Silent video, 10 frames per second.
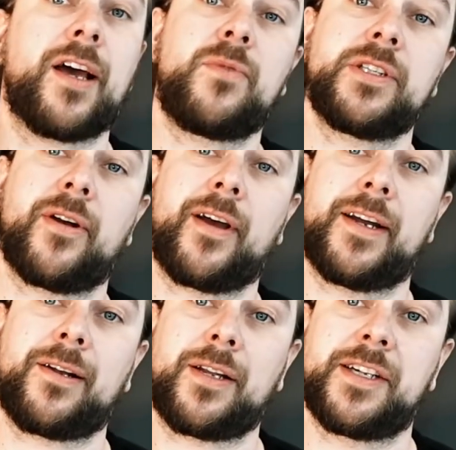a water
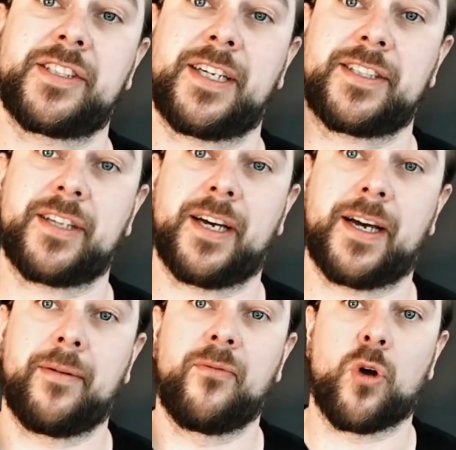kettle, it's just
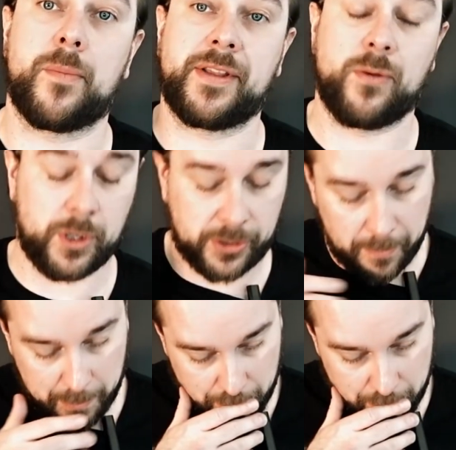warming the water.